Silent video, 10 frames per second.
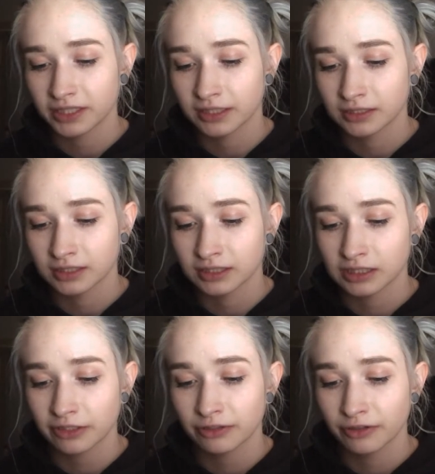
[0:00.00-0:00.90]
because the
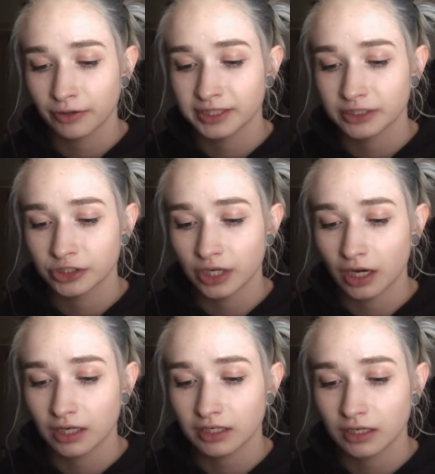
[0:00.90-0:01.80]
steroid
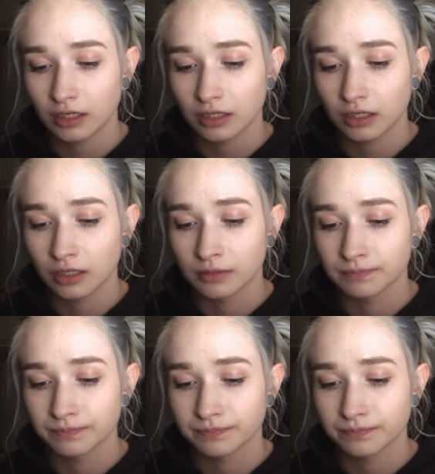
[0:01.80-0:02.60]
shot, um,